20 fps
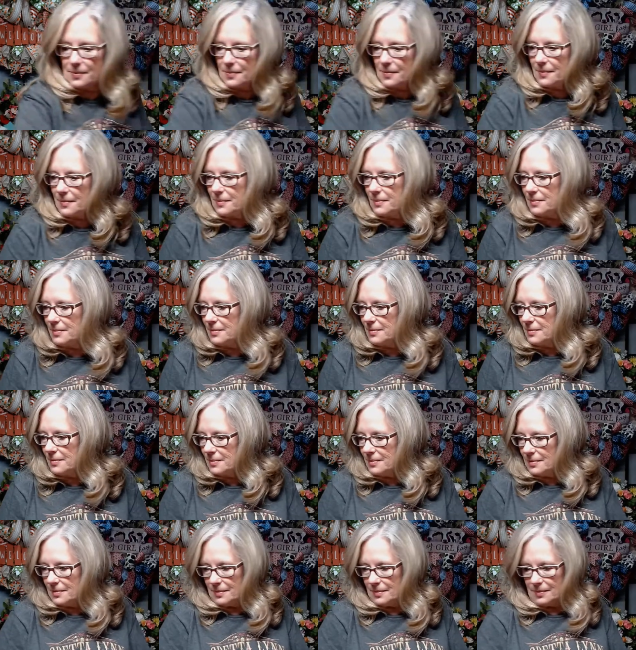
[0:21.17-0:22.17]

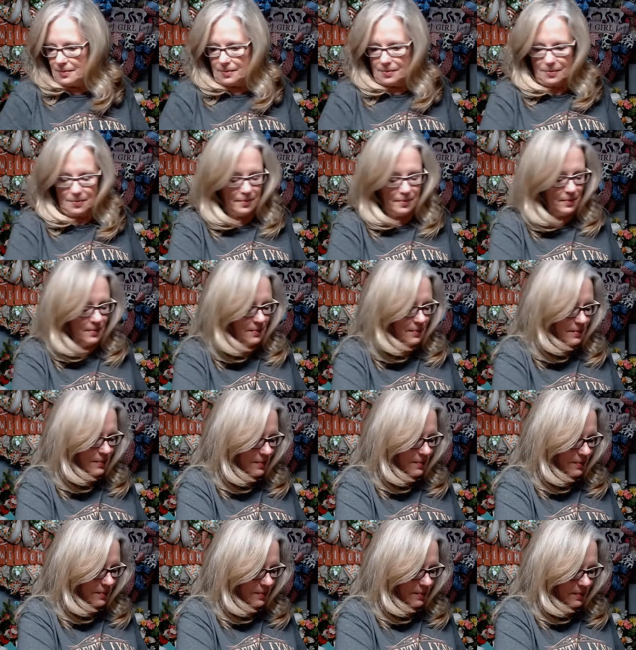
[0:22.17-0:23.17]

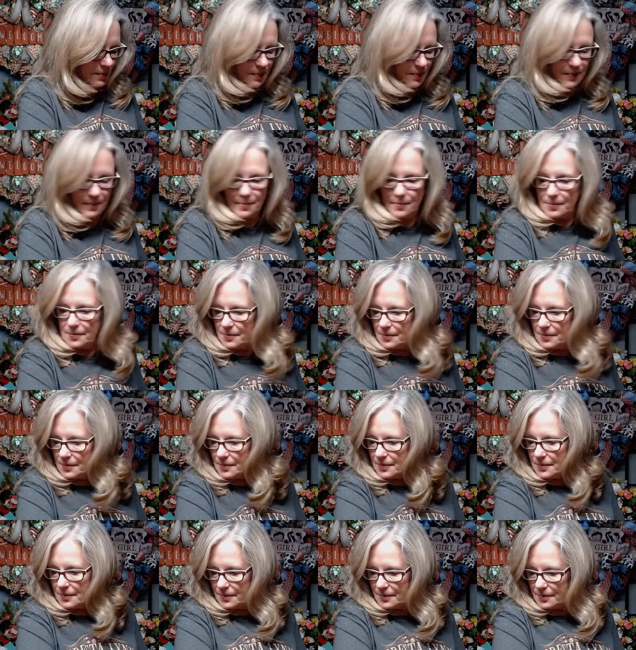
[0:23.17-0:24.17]

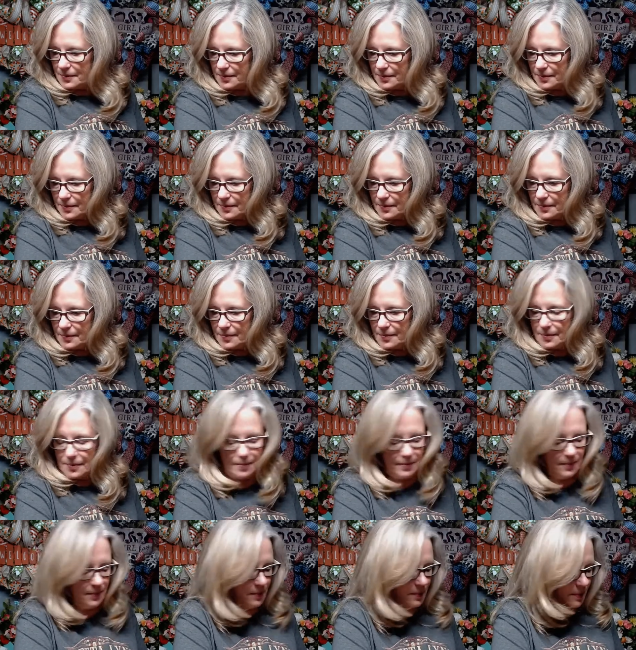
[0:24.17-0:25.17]

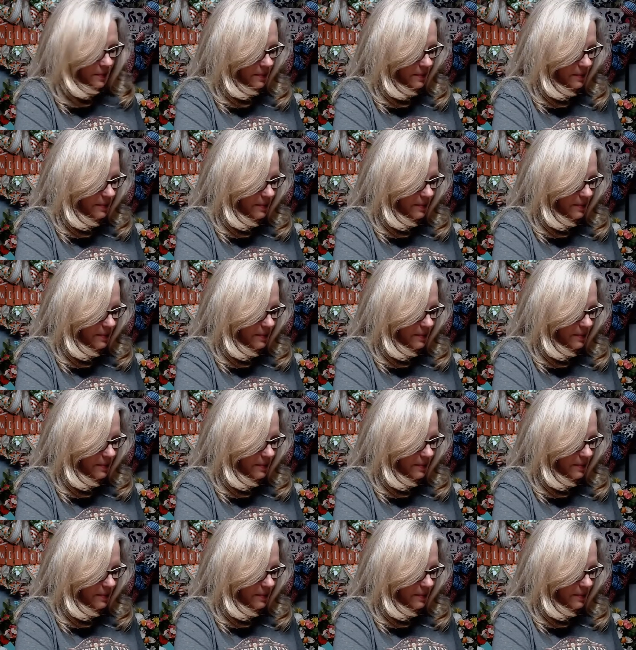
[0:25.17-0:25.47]
Nobody speaks.